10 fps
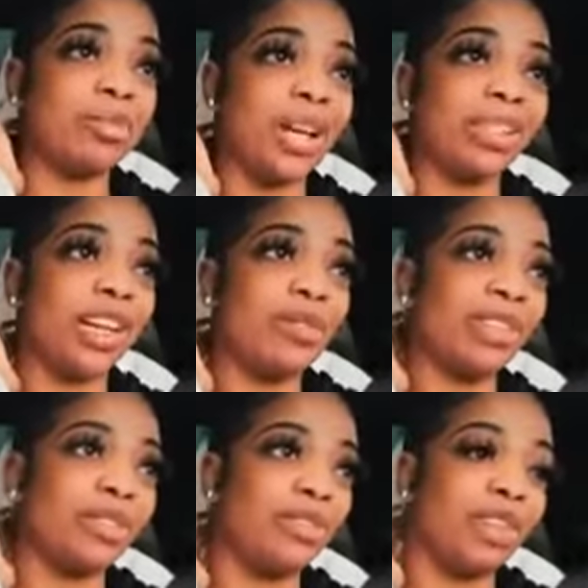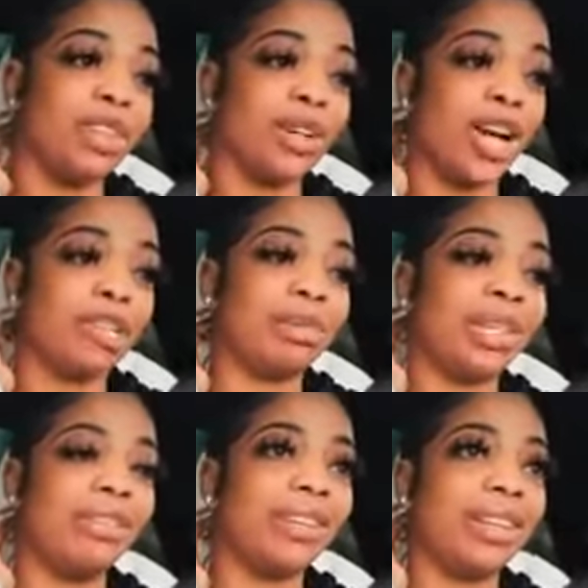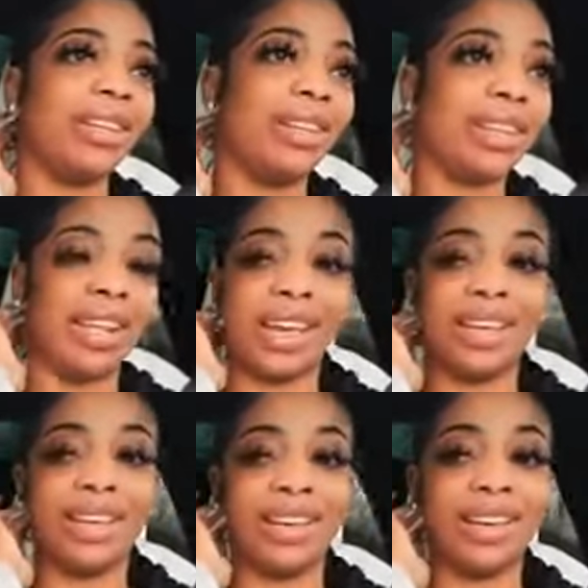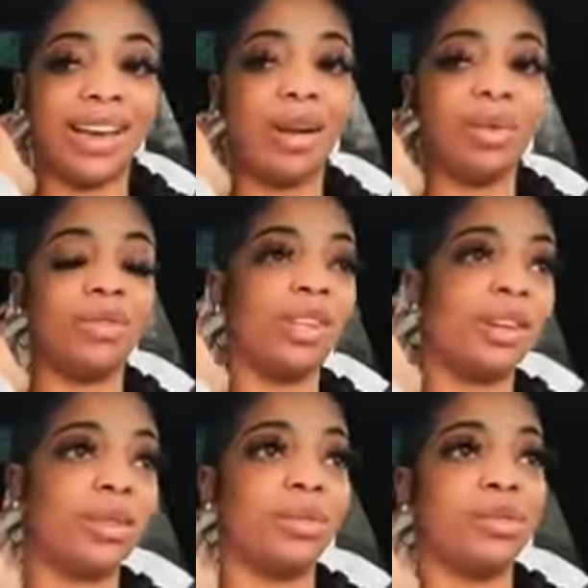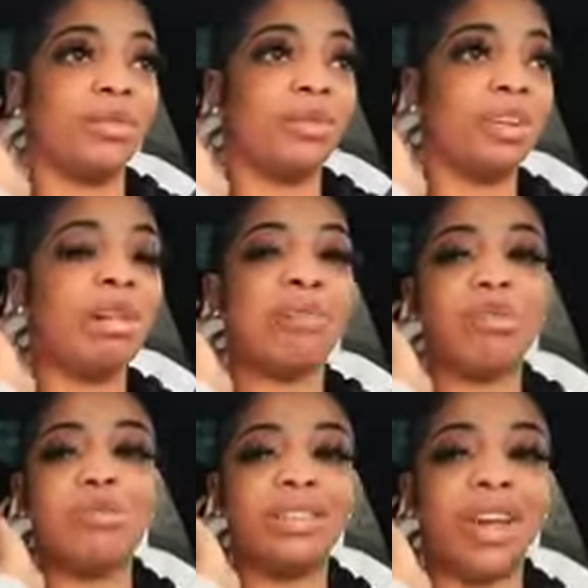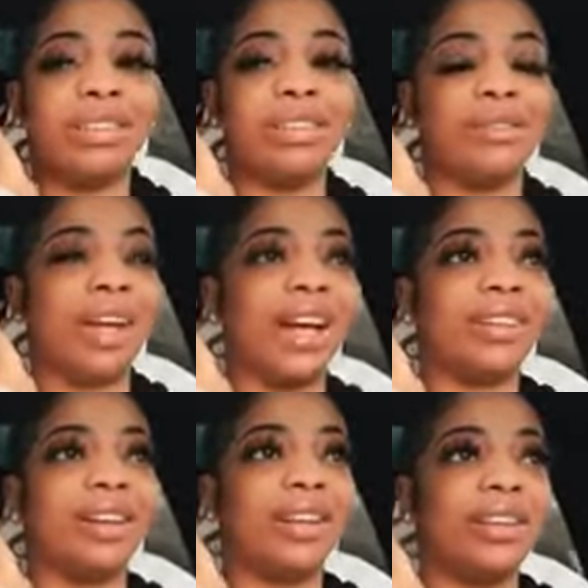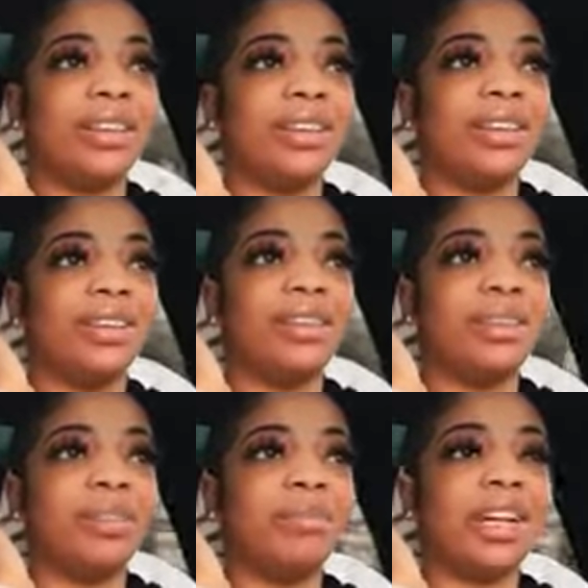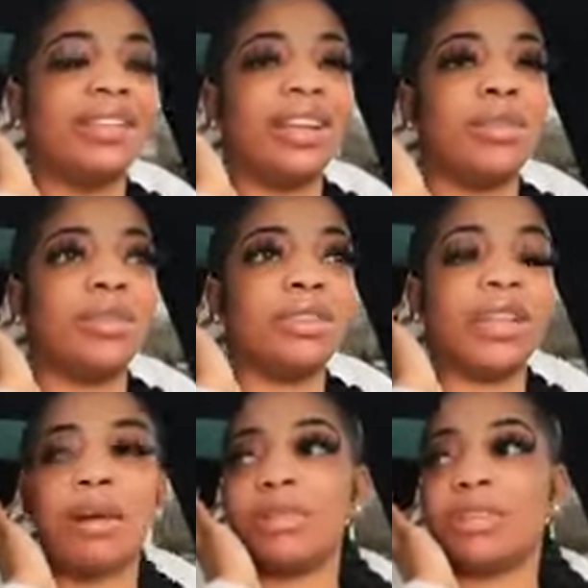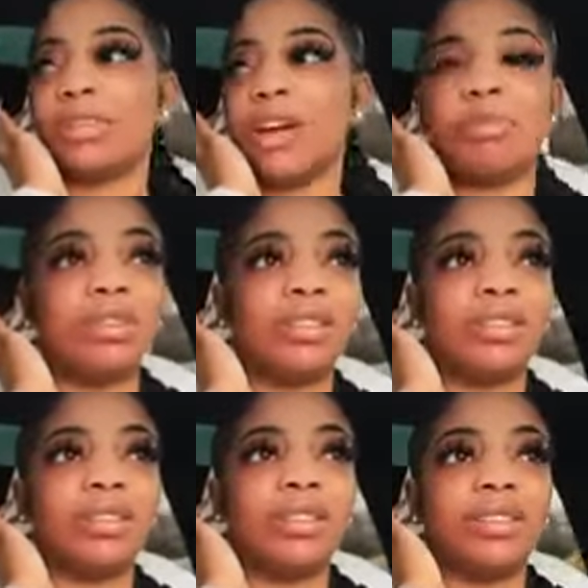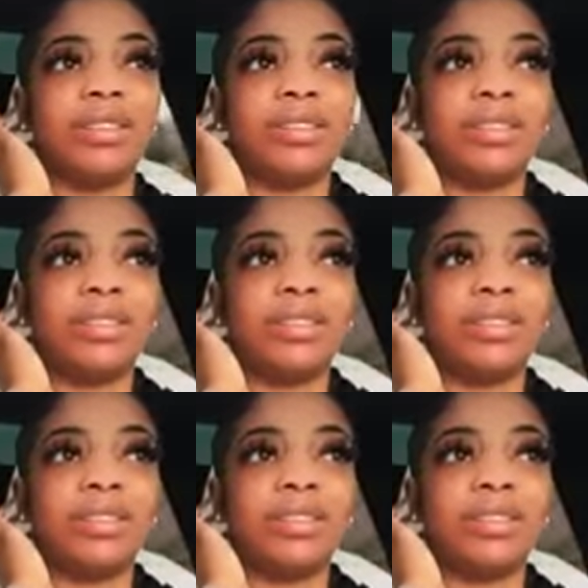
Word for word: But I said I wasn't gonna fully charge, but even then, like I don't even know. Well, my appointment's not till 9:30, but I said I want to stop at Starbucks.